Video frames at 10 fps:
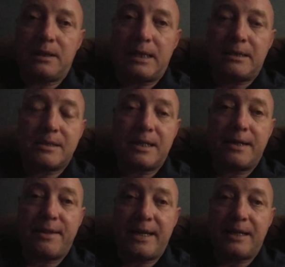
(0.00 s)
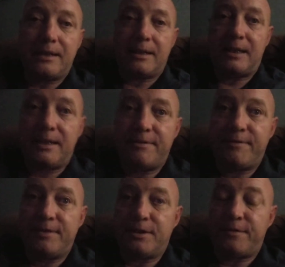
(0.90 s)
Outside of that, I
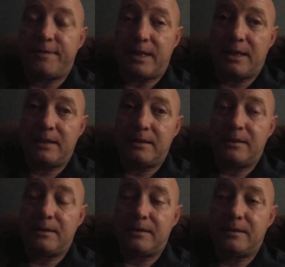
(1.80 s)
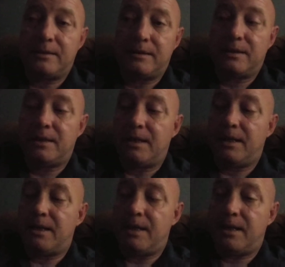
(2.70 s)
feel fine.
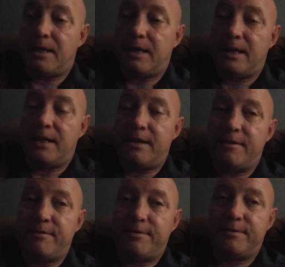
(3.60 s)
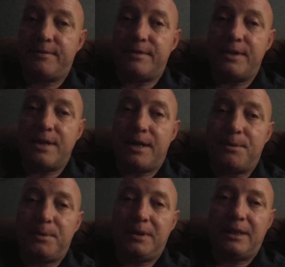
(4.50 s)
I've not
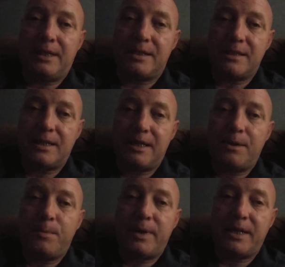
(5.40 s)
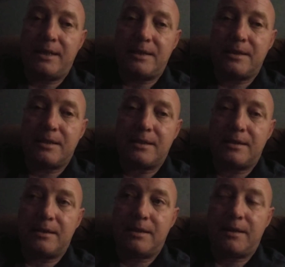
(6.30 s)
really lost any weight
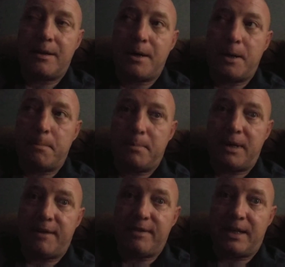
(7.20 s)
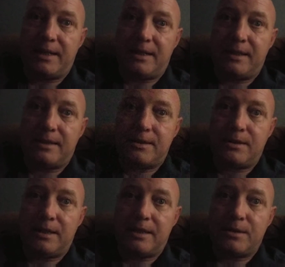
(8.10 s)
but I've gotten
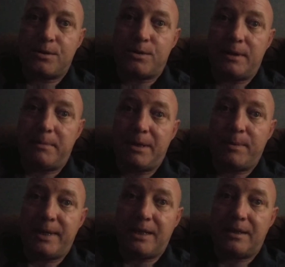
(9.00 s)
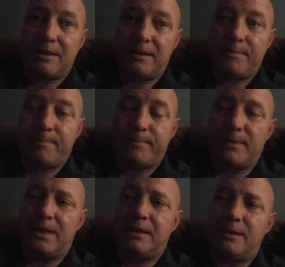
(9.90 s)
extremely weak.
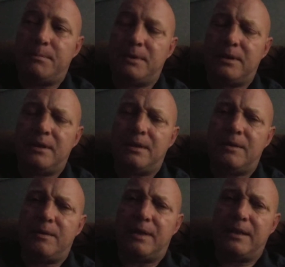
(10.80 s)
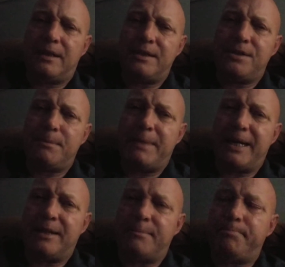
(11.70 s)
Um, I, I should
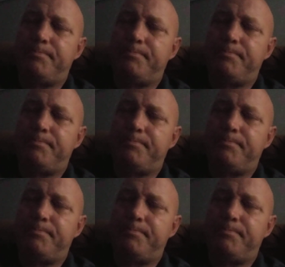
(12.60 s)
back up.